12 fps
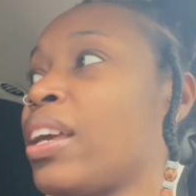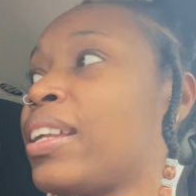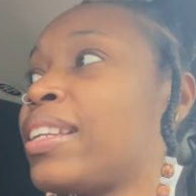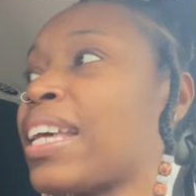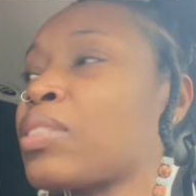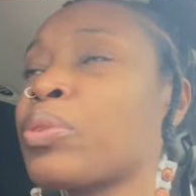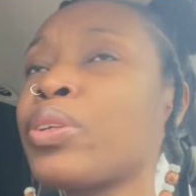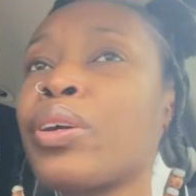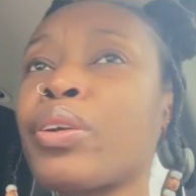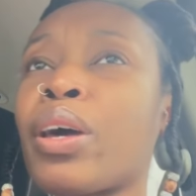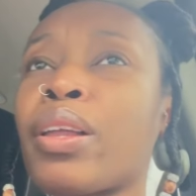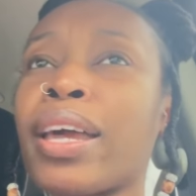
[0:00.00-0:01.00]
That's when you
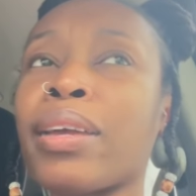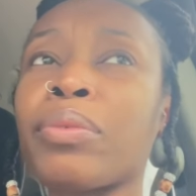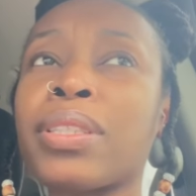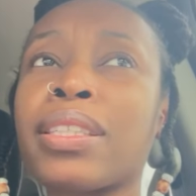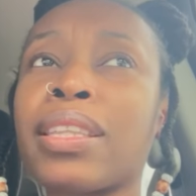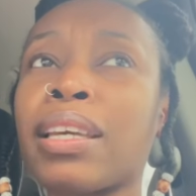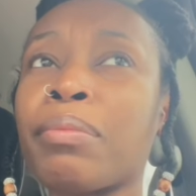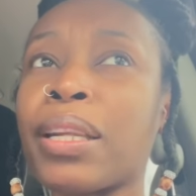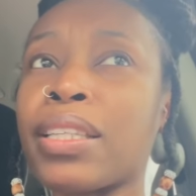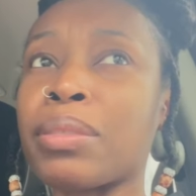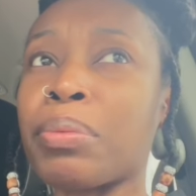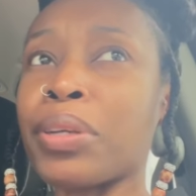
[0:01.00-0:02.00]
don't know like what to think about
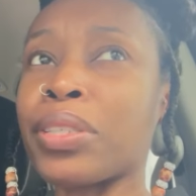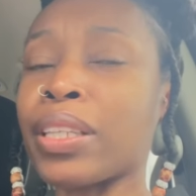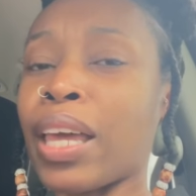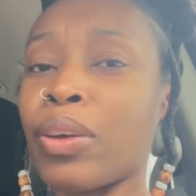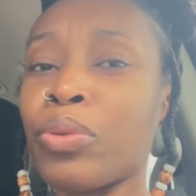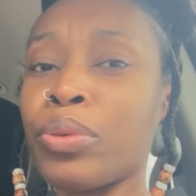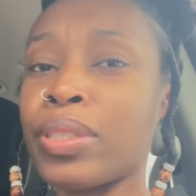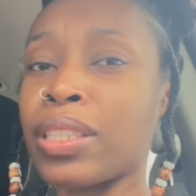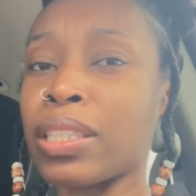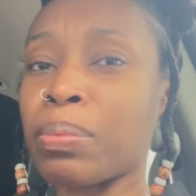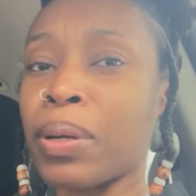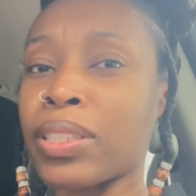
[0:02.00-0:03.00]
this person. Like, who is
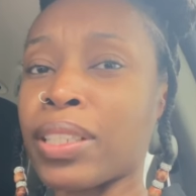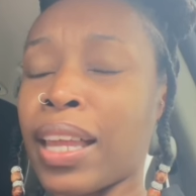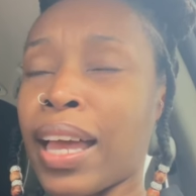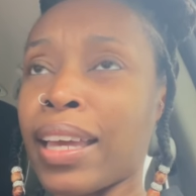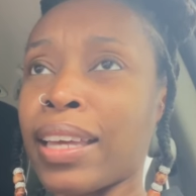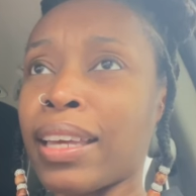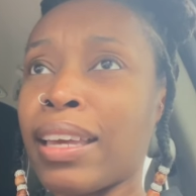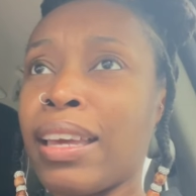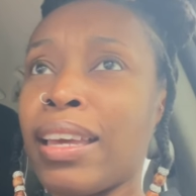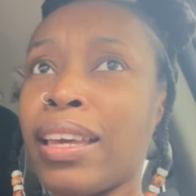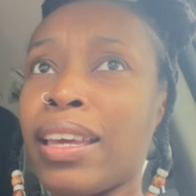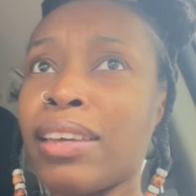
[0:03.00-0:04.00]
this person? Like,
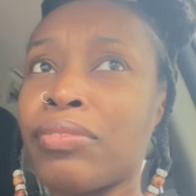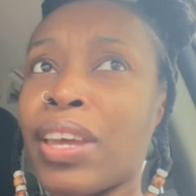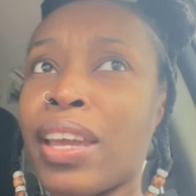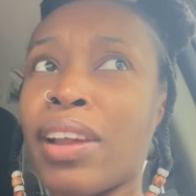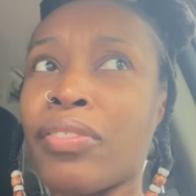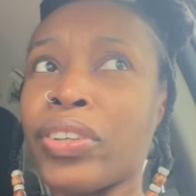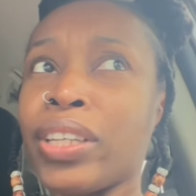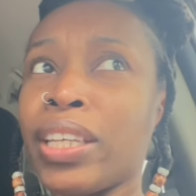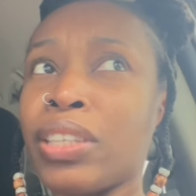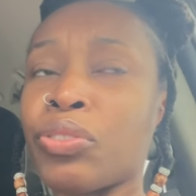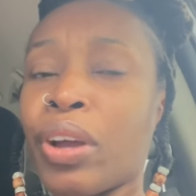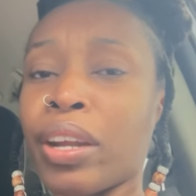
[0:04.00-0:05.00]
if they ever
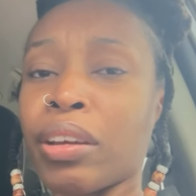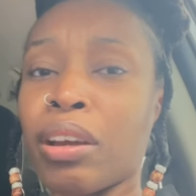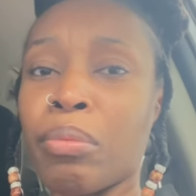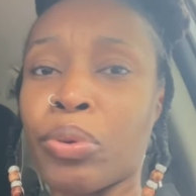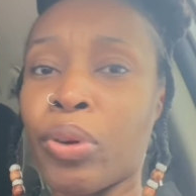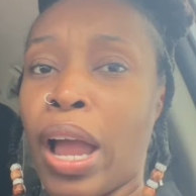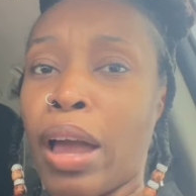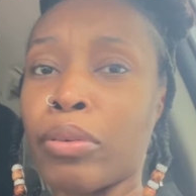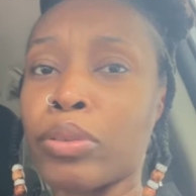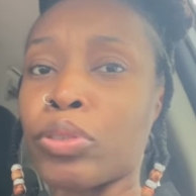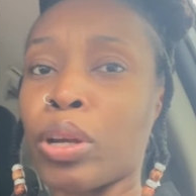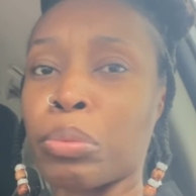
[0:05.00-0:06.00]
did try to come around
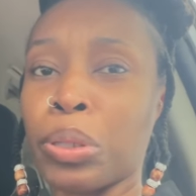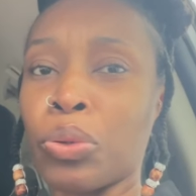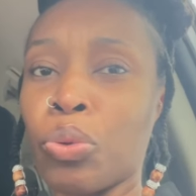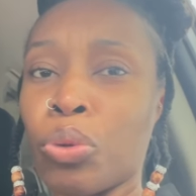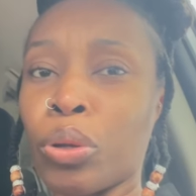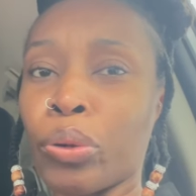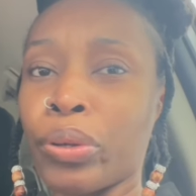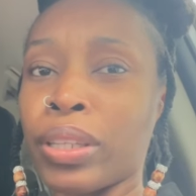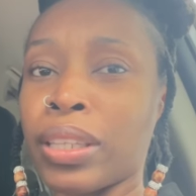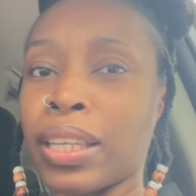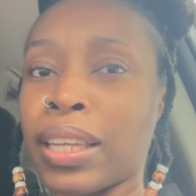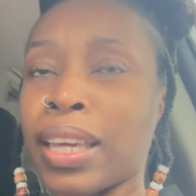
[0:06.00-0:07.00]
and try to be cool or
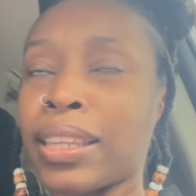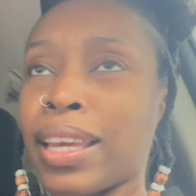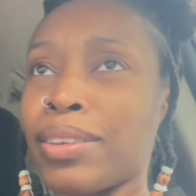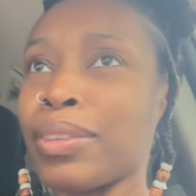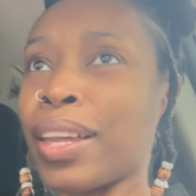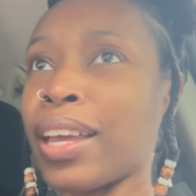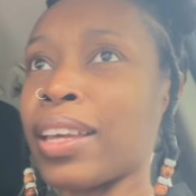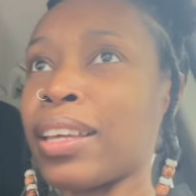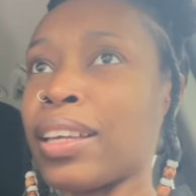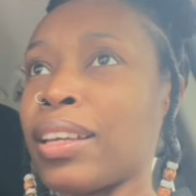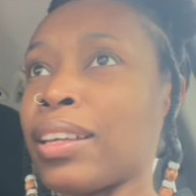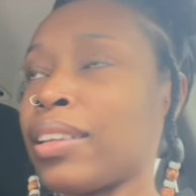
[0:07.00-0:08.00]
anything like that, you like,
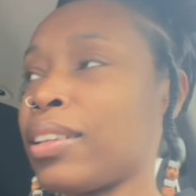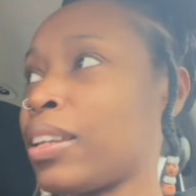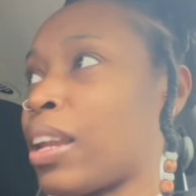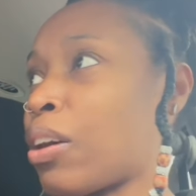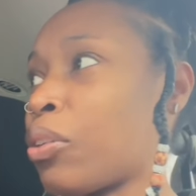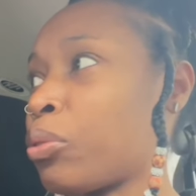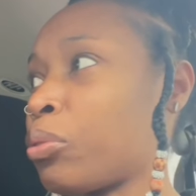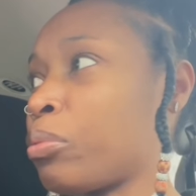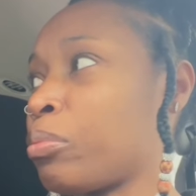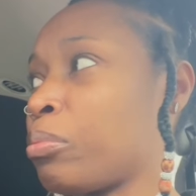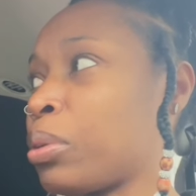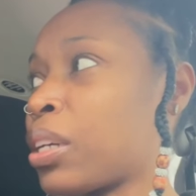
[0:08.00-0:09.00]
no,
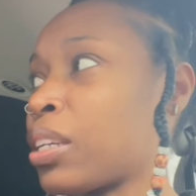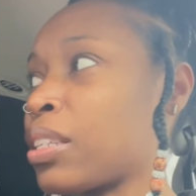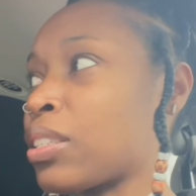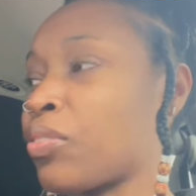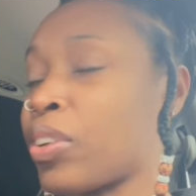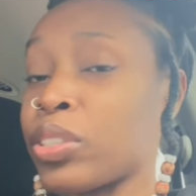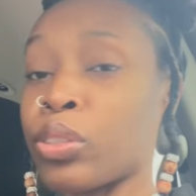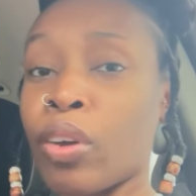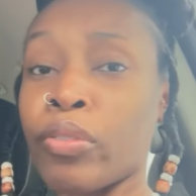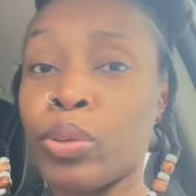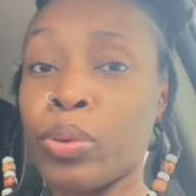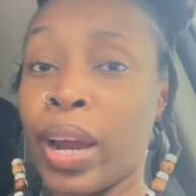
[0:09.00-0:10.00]
because first
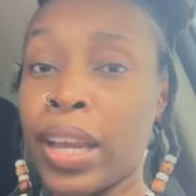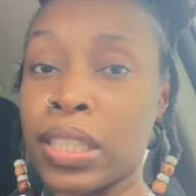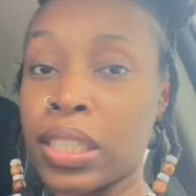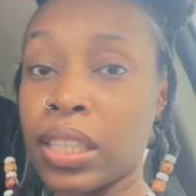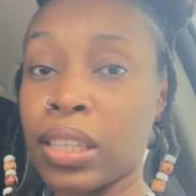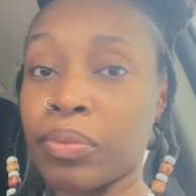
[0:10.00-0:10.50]
off, you crazy.